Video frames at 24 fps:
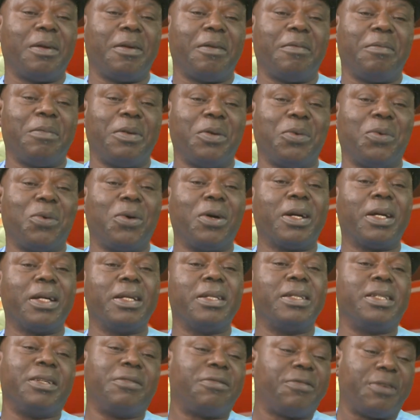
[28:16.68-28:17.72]
been
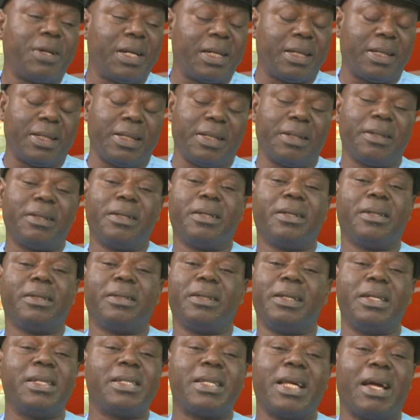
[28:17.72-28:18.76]
working differently.
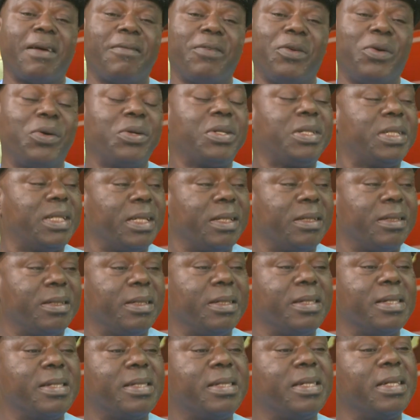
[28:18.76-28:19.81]
Things have not changed.
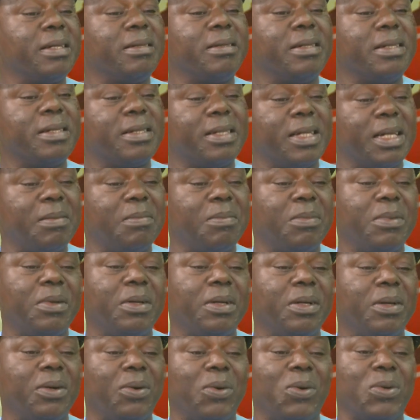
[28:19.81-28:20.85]
It's still the same
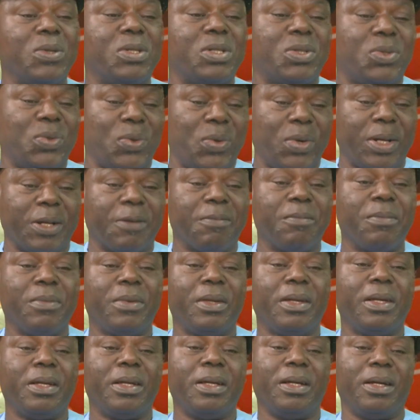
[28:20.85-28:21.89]
old story.
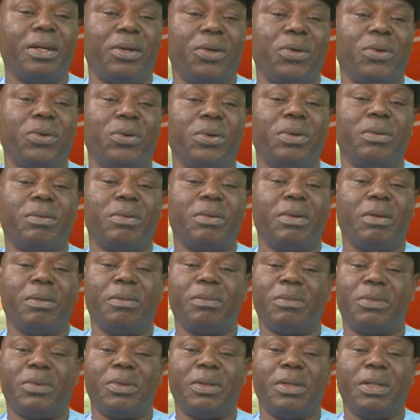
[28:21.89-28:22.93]
You know,
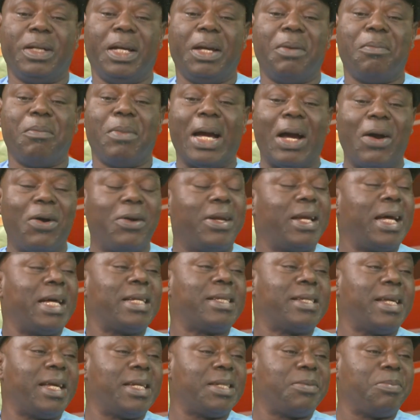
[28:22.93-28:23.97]
in my own
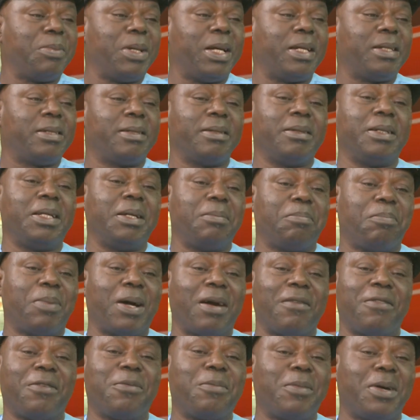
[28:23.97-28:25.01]
assessment, the
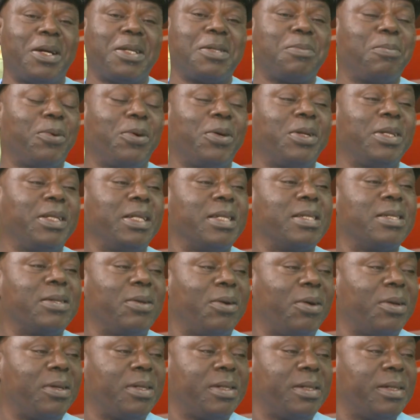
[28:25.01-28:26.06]
performance bond is
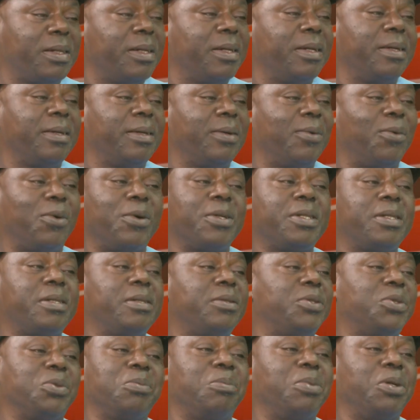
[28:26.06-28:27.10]
not what
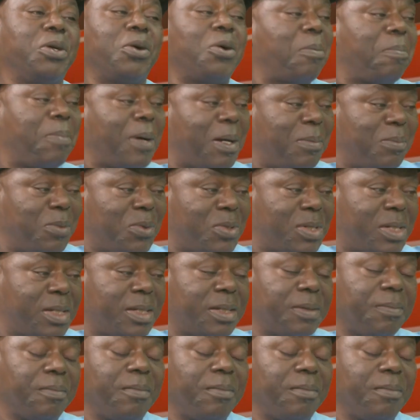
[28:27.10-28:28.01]
should be uppermost.